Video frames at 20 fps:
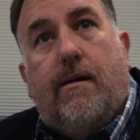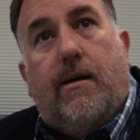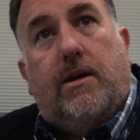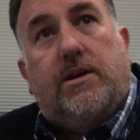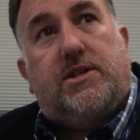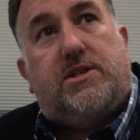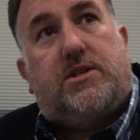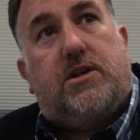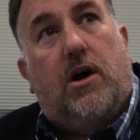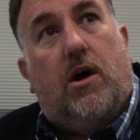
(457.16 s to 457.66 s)

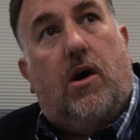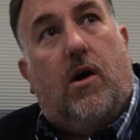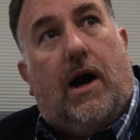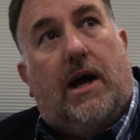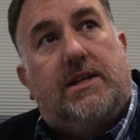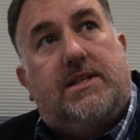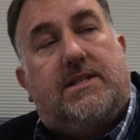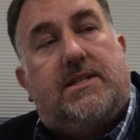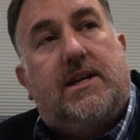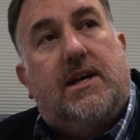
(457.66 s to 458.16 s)
So
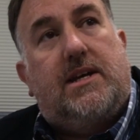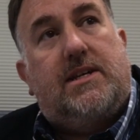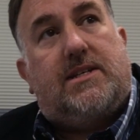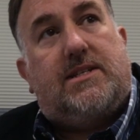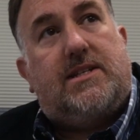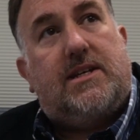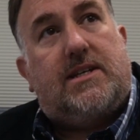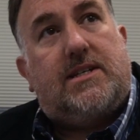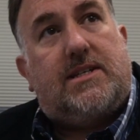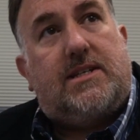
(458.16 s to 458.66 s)
I'd say
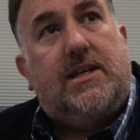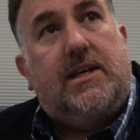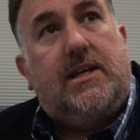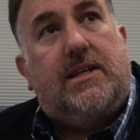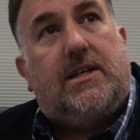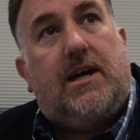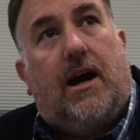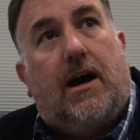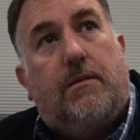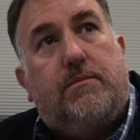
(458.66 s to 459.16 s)
60
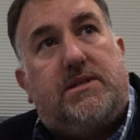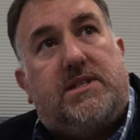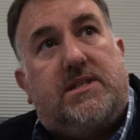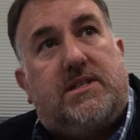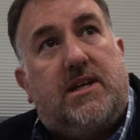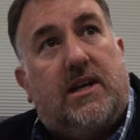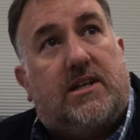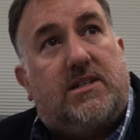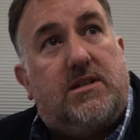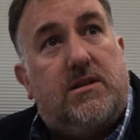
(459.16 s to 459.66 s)
times
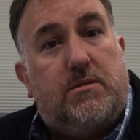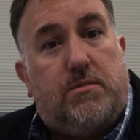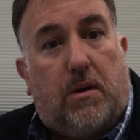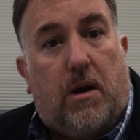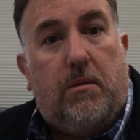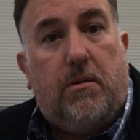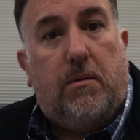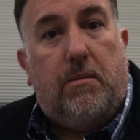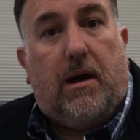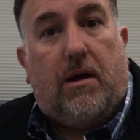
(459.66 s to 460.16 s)
6, it'd
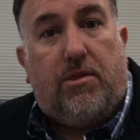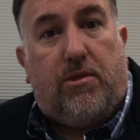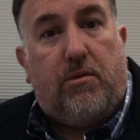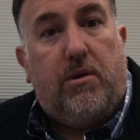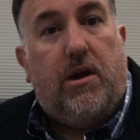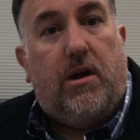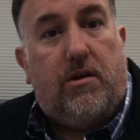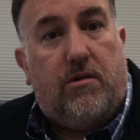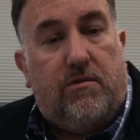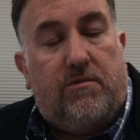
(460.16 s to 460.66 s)
probably about
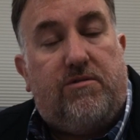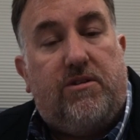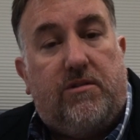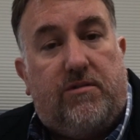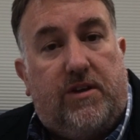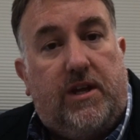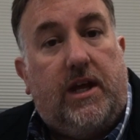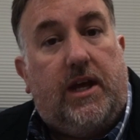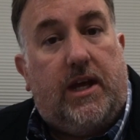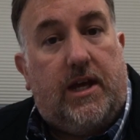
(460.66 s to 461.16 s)

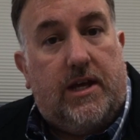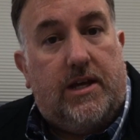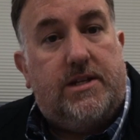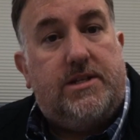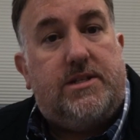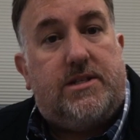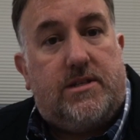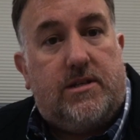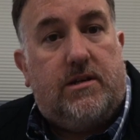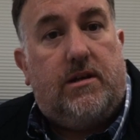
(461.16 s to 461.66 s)
350
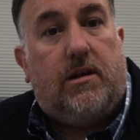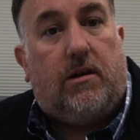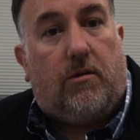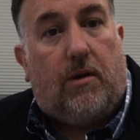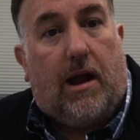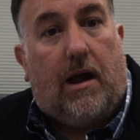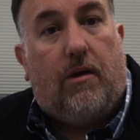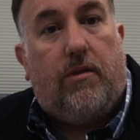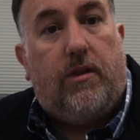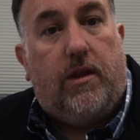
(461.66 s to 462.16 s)
kids
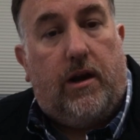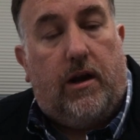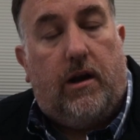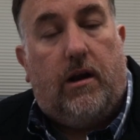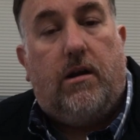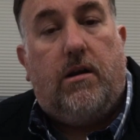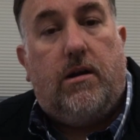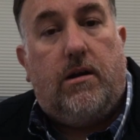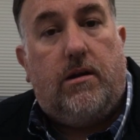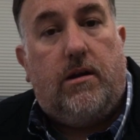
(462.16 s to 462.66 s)
around
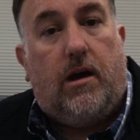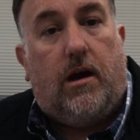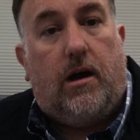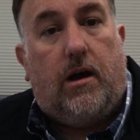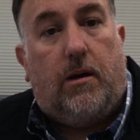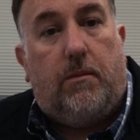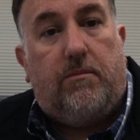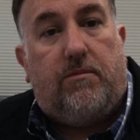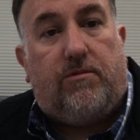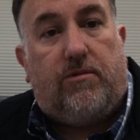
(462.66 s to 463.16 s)
there
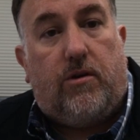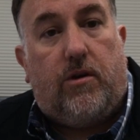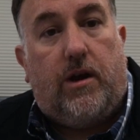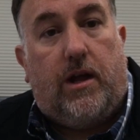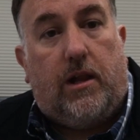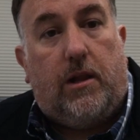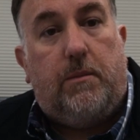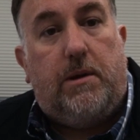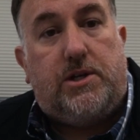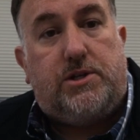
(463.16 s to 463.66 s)
for an
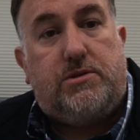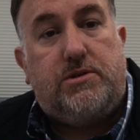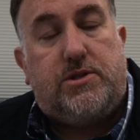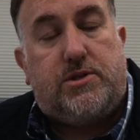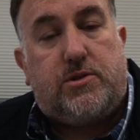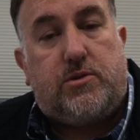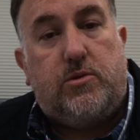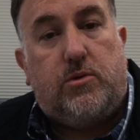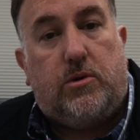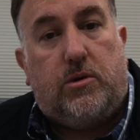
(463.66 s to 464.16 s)
elementary
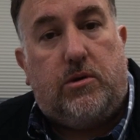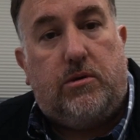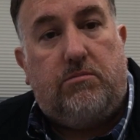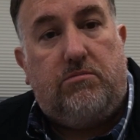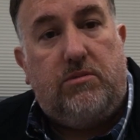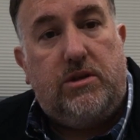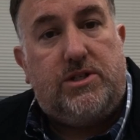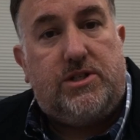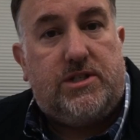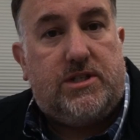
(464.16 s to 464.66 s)
school,
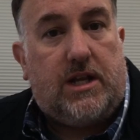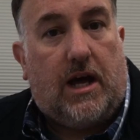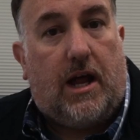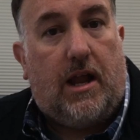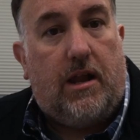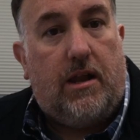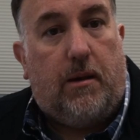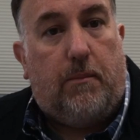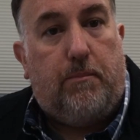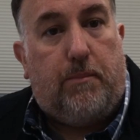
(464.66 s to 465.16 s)
which is
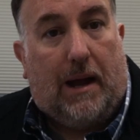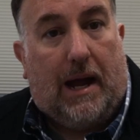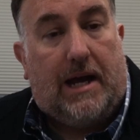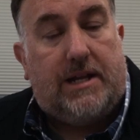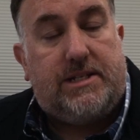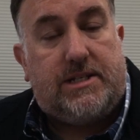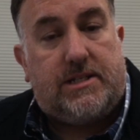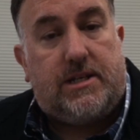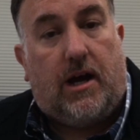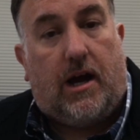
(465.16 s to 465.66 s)
not a
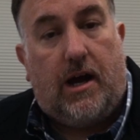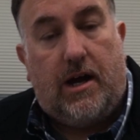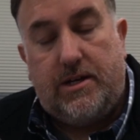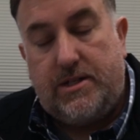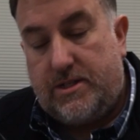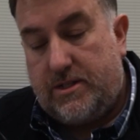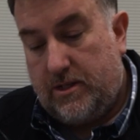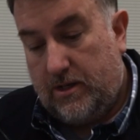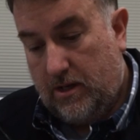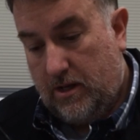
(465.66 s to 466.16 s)
bad
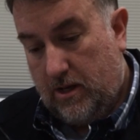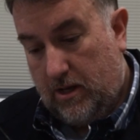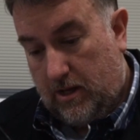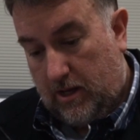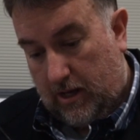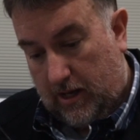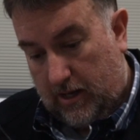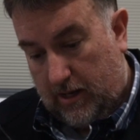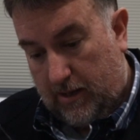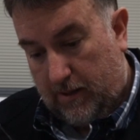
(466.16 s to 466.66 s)
size.
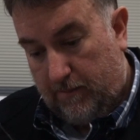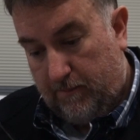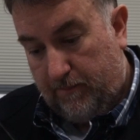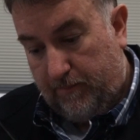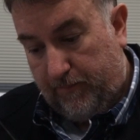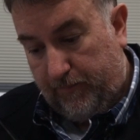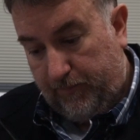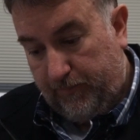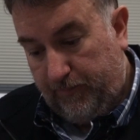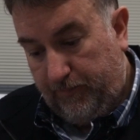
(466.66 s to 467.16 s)

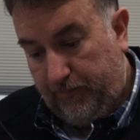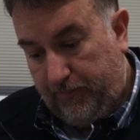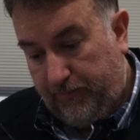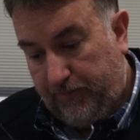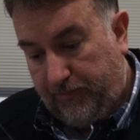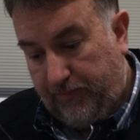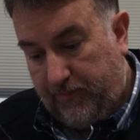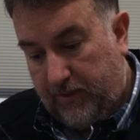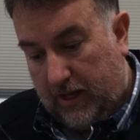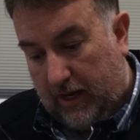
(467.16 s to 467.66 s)

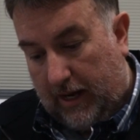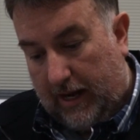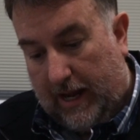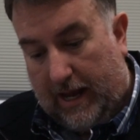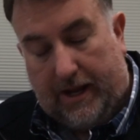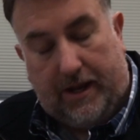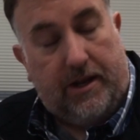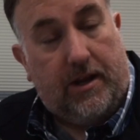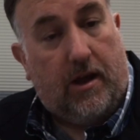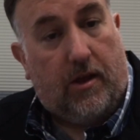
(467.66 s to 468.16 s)
I
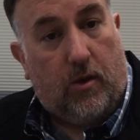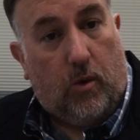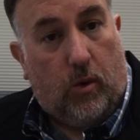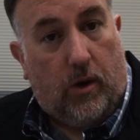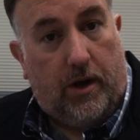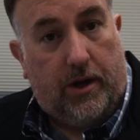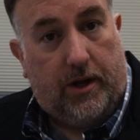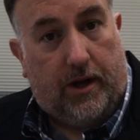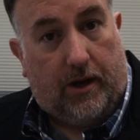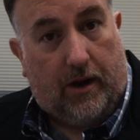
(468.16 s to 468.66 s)
had another
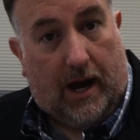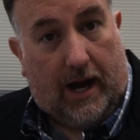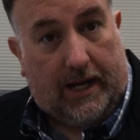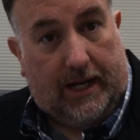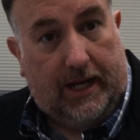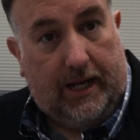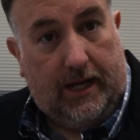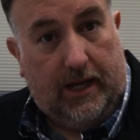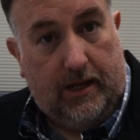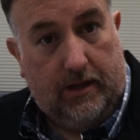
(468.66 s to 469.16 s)
one,
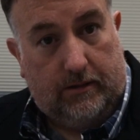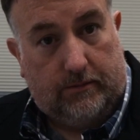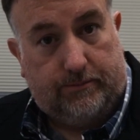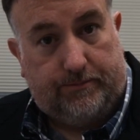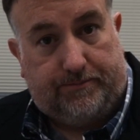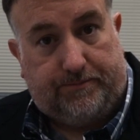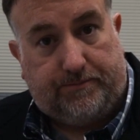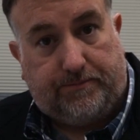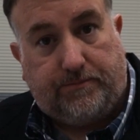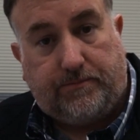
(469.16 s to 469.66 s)
Araki,
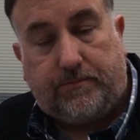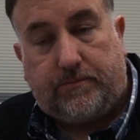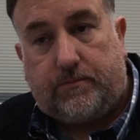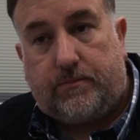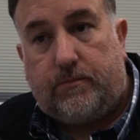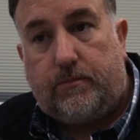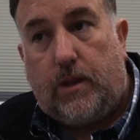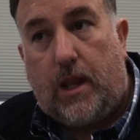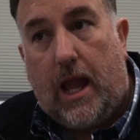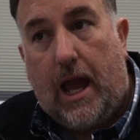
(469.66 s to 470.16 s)

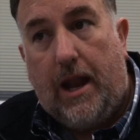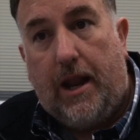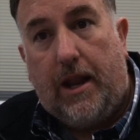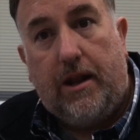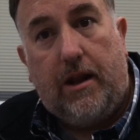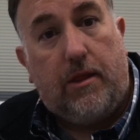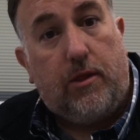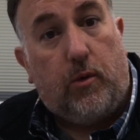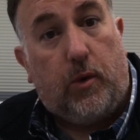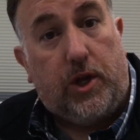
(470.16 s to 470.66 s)
and
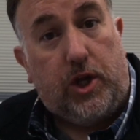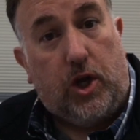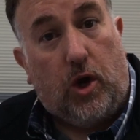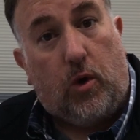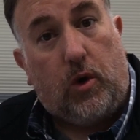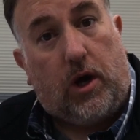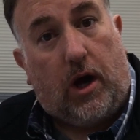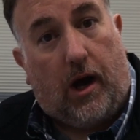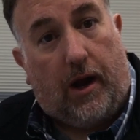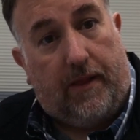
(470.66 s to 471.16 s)
another one,
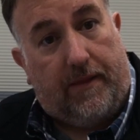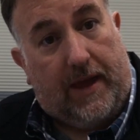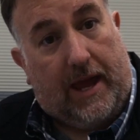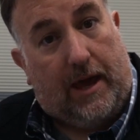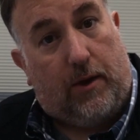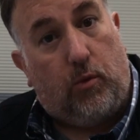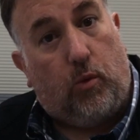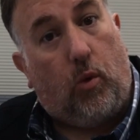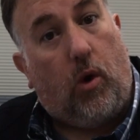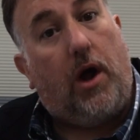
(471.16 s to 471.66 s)
Yokon, and they
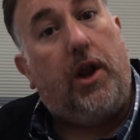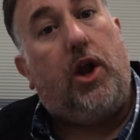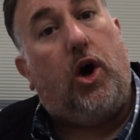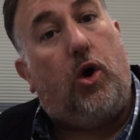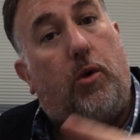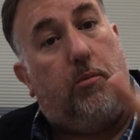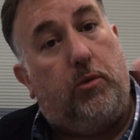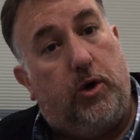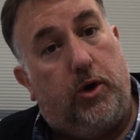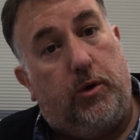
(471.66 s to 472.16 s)
had 1
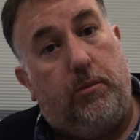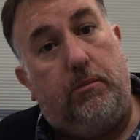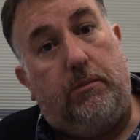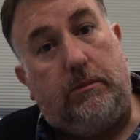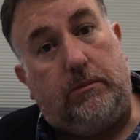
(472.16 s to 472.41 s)
homeroom